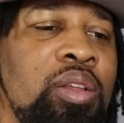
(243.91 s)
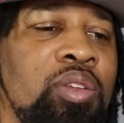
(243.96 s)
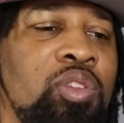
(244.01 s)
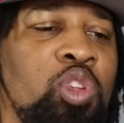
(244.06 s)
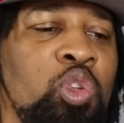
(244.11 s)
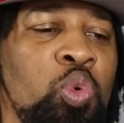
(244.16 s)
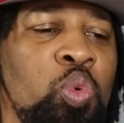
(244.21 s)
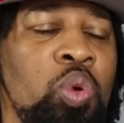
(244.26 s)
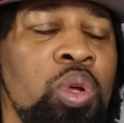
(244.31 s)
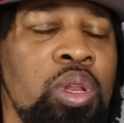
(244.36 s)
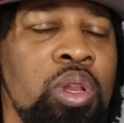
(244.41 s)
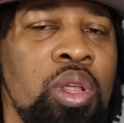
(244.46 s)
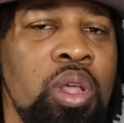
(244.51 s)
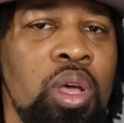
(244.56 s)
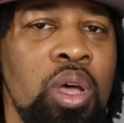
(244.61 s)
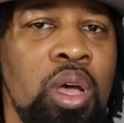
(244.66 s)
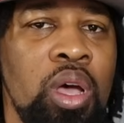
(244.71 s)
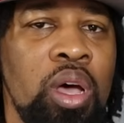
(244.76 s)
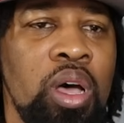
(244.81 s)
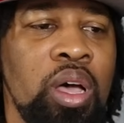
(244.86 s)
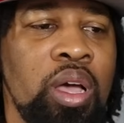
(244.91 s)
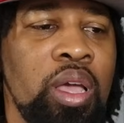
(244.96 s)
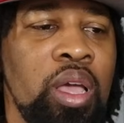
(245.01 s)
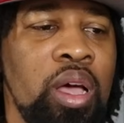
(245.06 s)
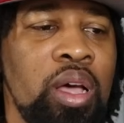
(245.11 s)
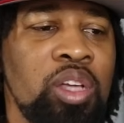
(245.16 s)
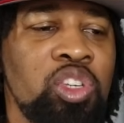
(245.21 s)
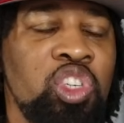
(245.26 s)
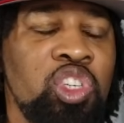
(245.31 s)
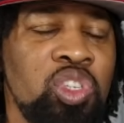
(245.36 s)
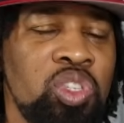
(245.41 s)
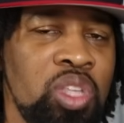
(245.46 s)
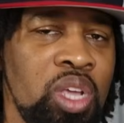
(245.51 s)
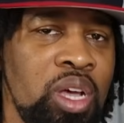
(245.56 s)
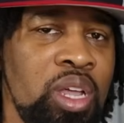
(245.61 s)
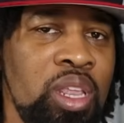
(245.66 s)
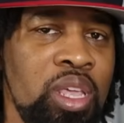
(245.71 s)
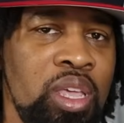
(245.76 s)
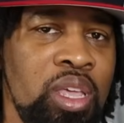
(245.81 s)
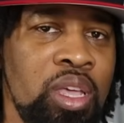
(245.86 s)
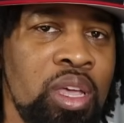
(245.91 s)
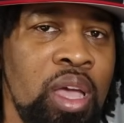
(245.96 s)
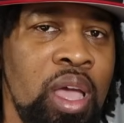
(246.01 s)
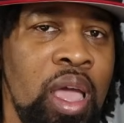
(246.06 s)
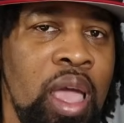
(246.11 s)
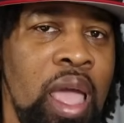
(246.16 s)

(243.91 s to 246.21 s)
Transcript: to do a study